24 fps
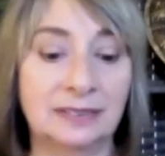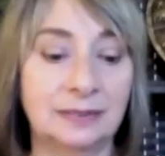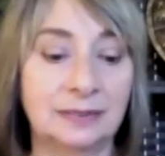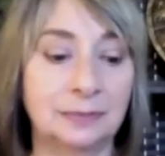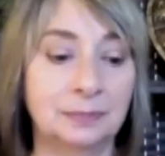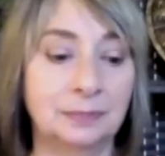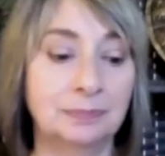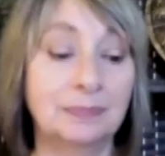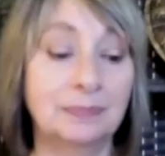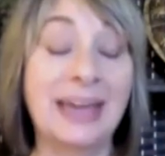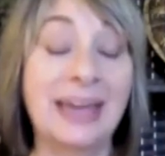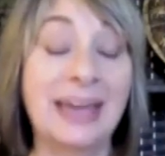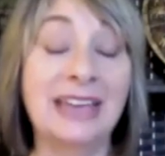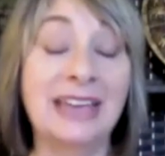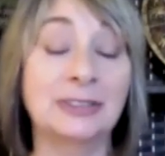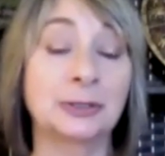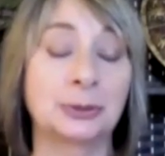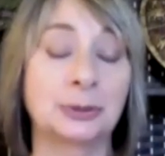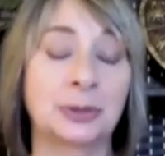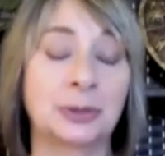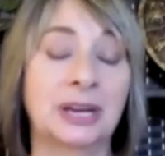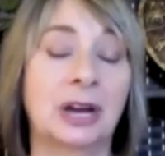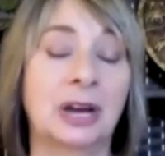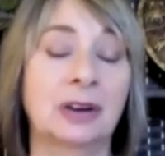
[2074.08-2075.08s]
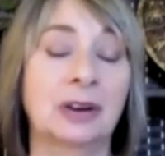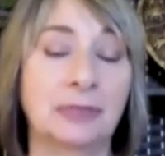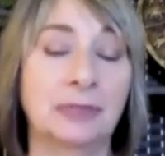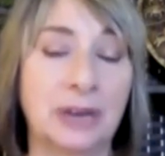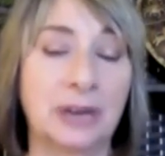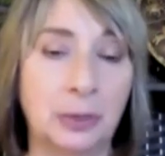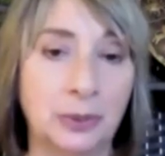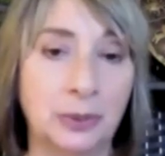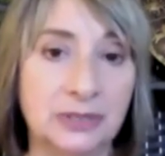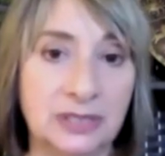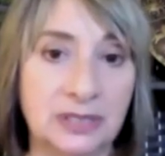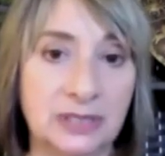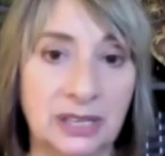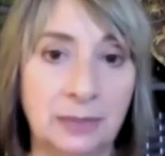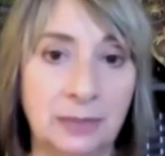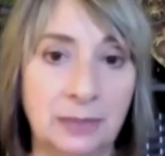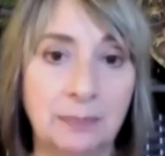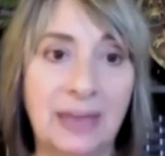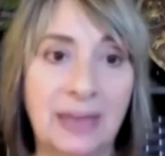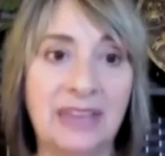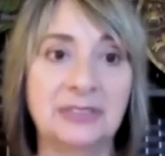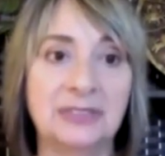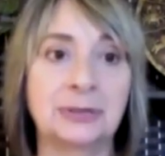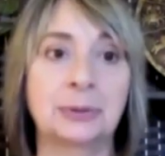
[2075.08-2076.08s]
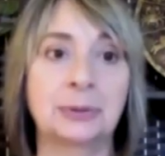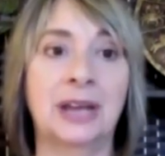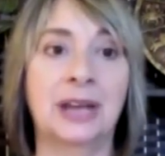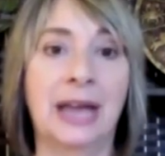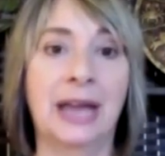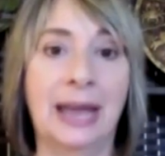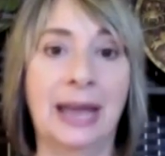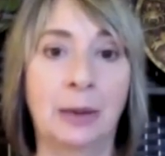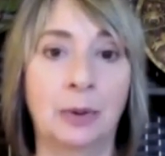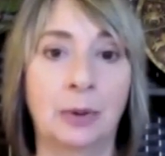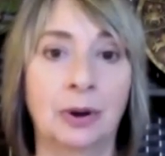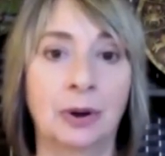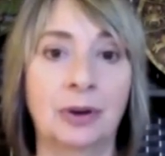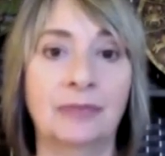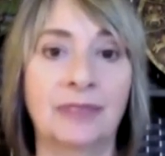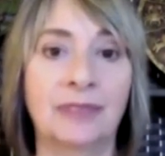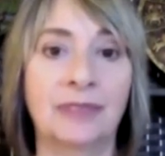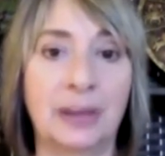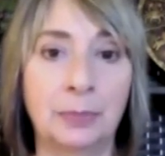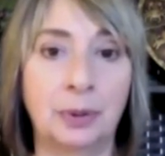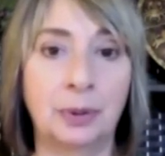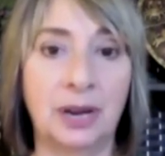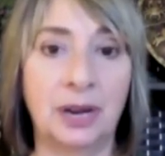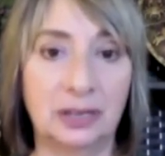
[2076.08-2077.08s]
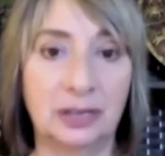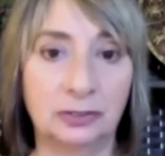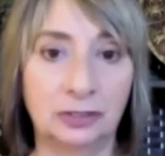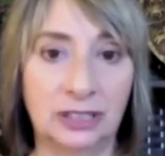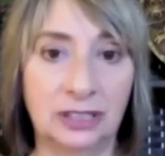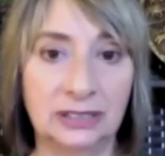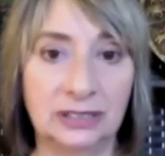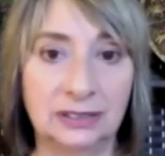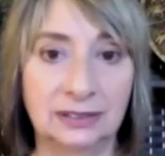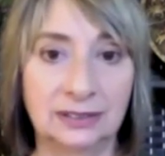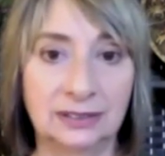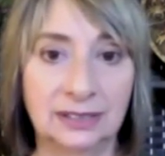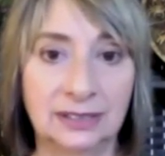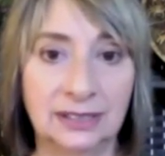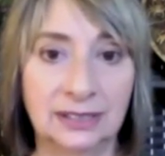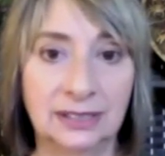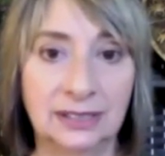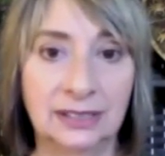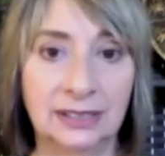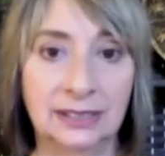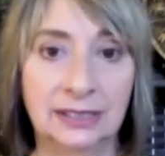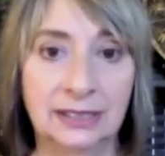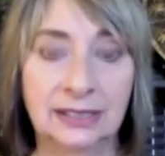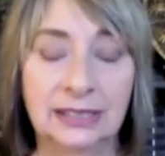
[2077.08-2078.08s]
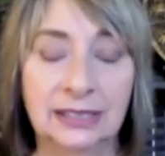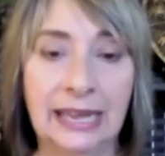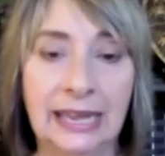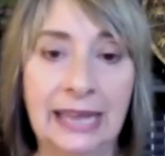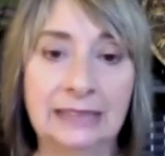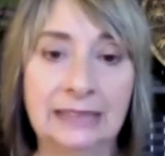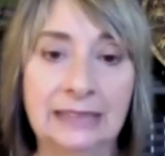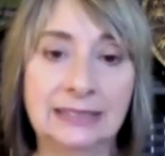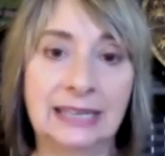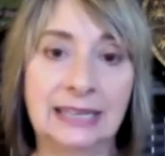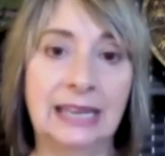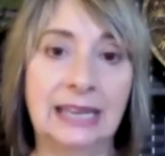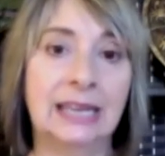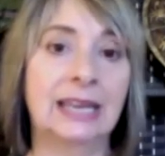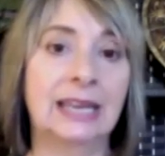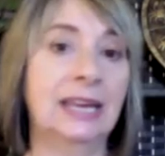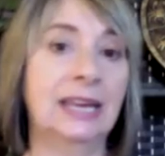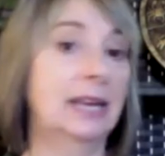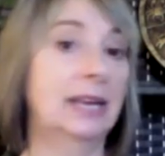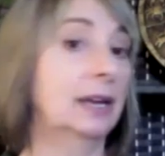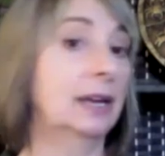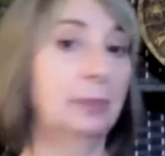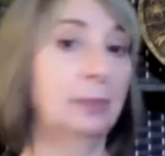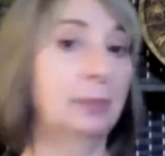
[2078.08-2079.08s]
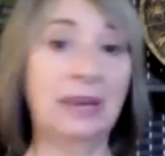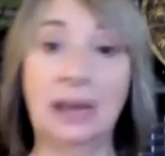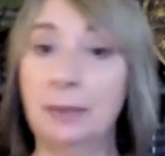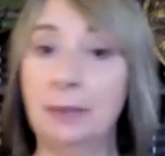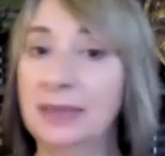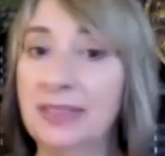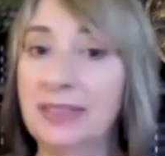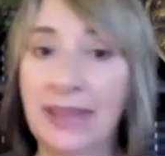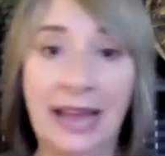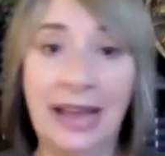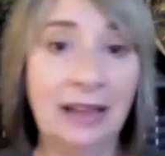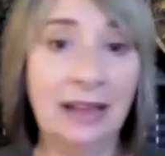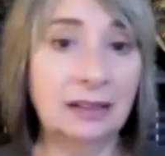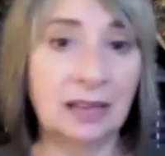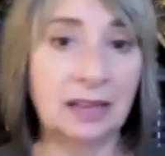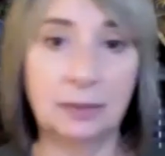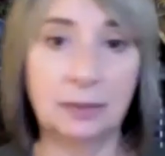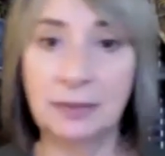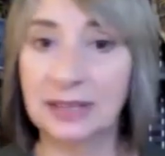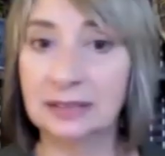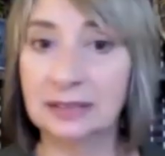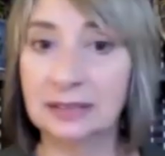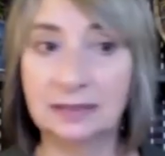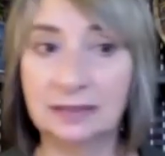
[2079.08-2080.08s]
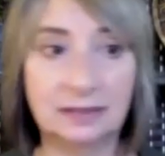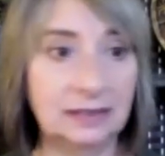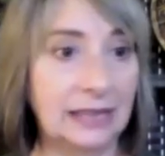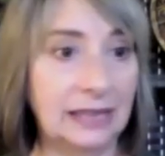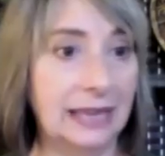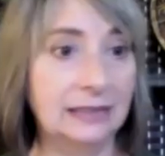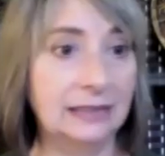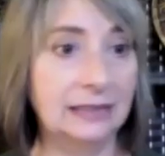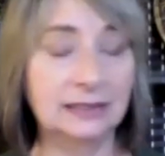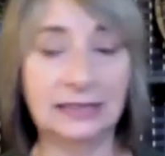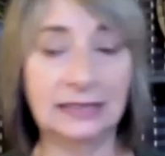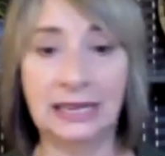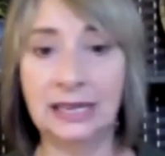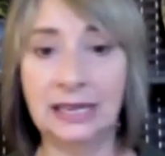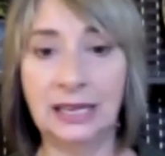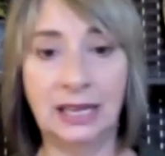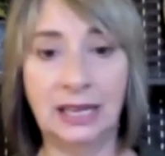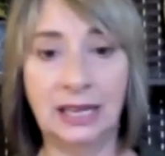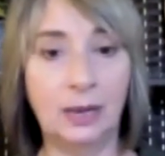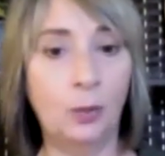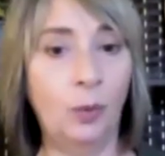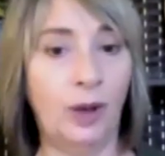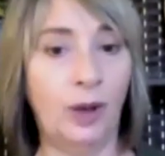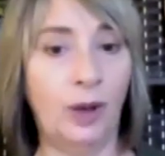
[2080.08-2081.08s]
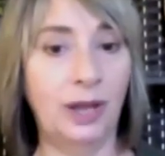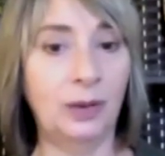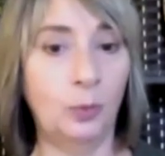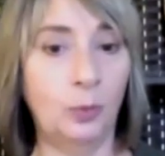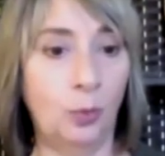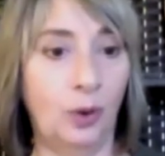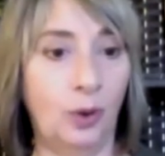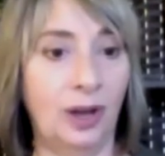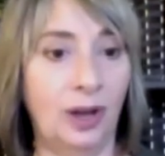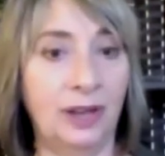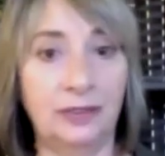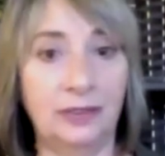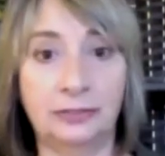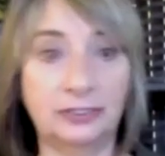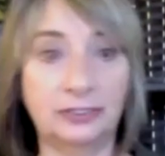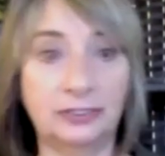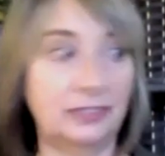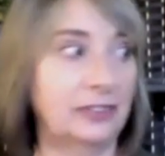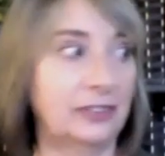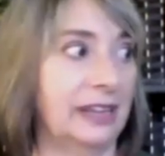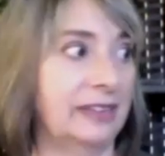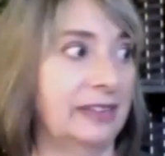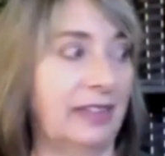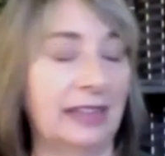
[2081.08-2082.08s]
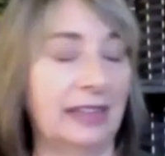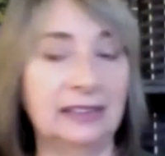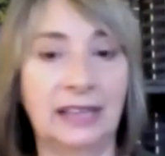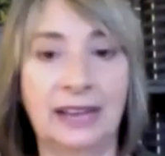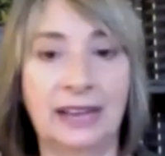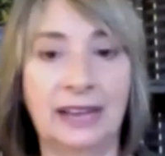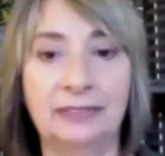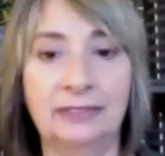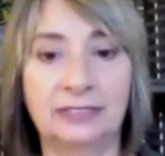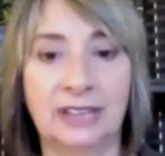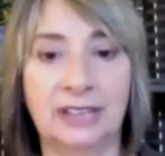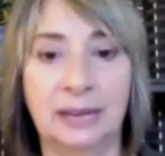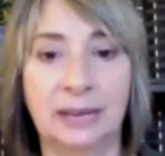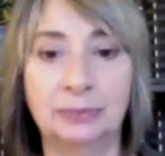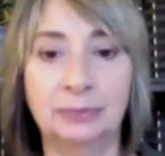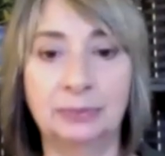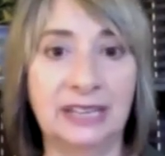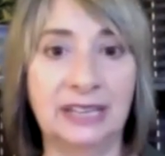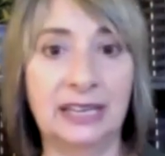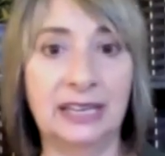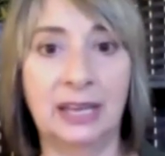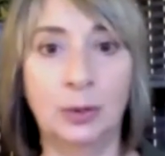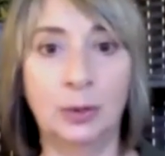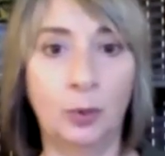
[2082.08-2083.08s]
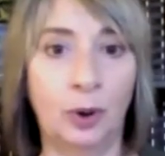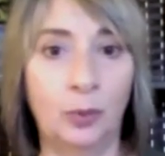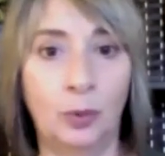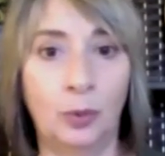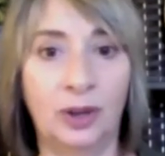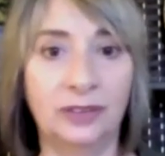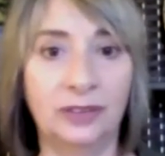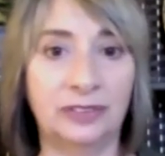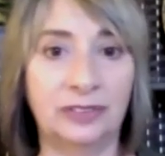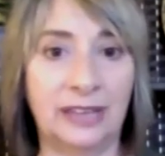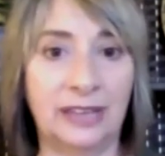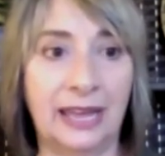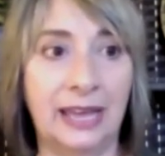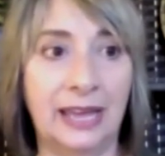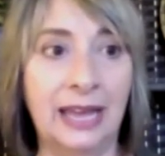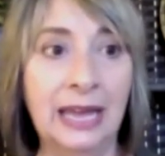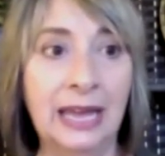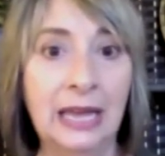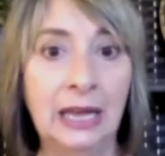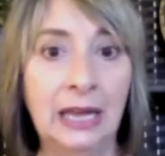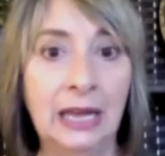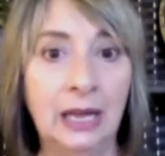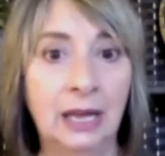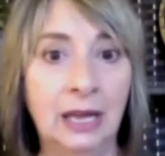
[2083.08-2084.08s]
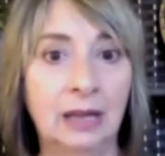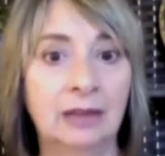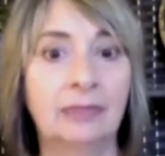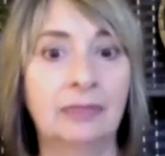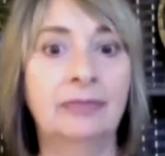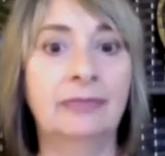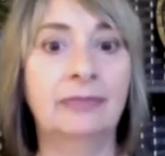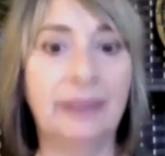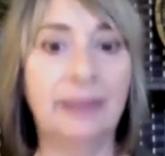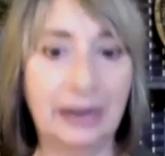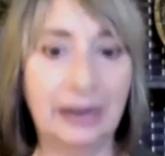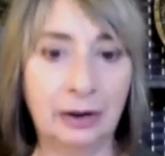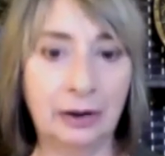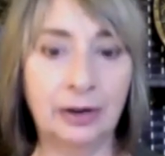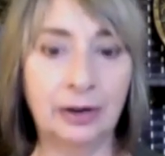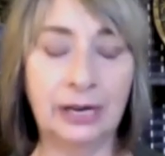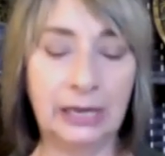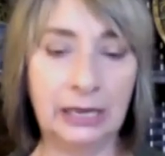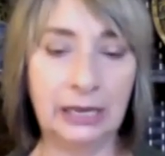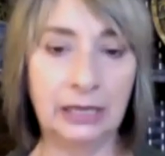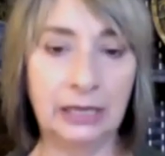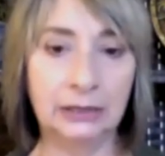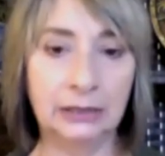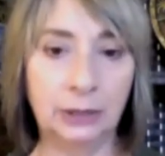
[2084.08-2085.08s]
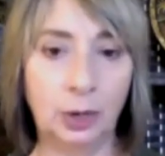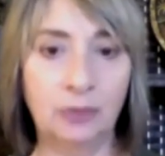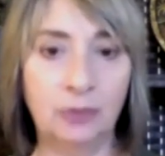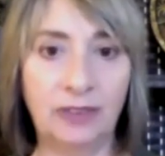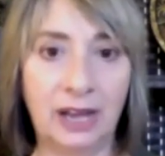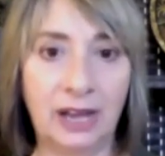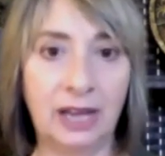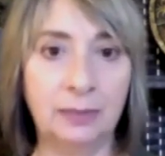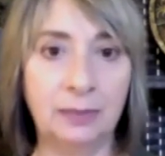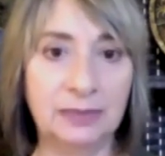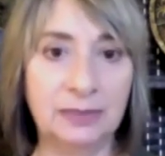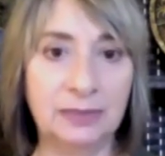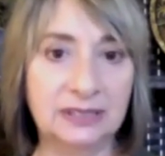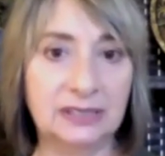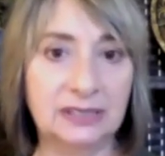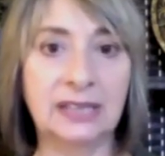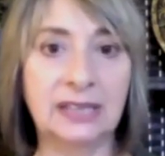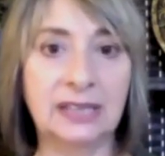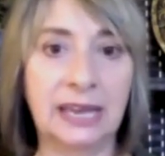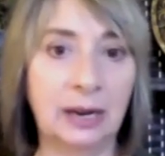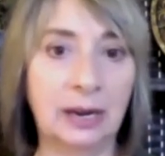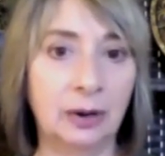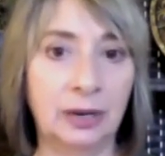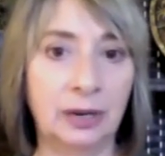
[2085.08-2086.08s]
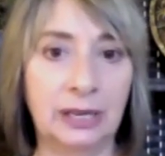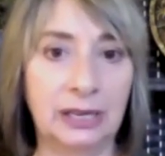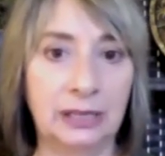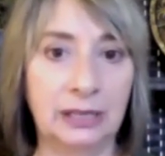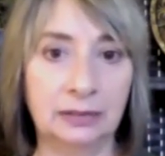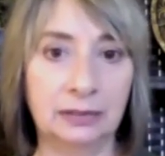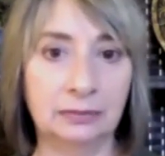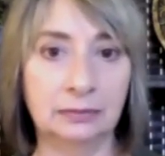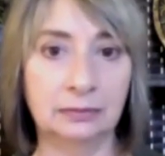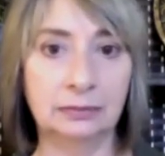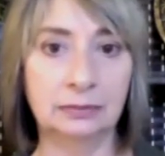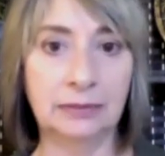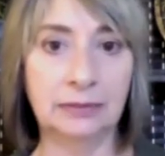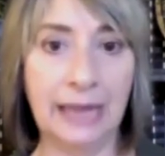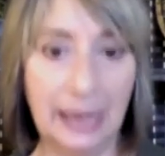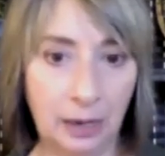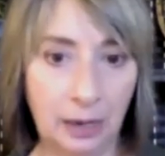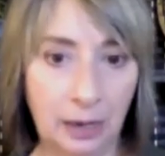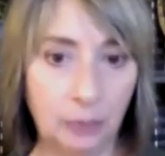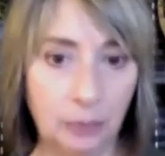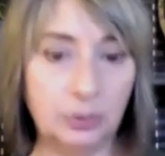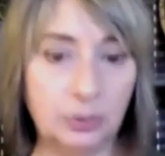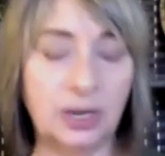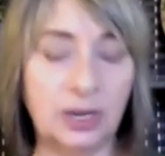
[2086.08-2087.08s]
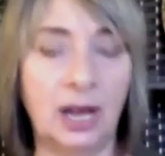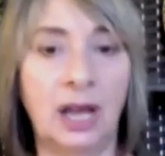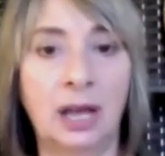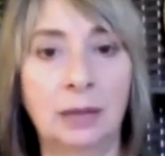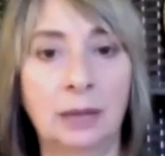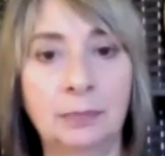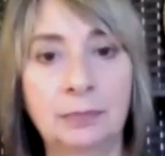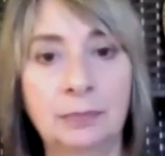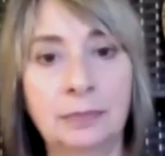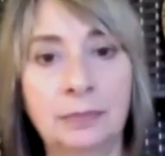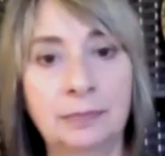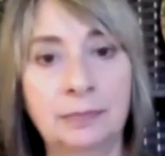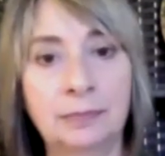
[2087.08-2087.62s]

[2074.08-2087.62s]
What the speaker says: mastering our frequency, mastering our vibration, and becoming the alchemists, and taking what was, just like that lifetime, taking what was a very low vibe and scary outcome,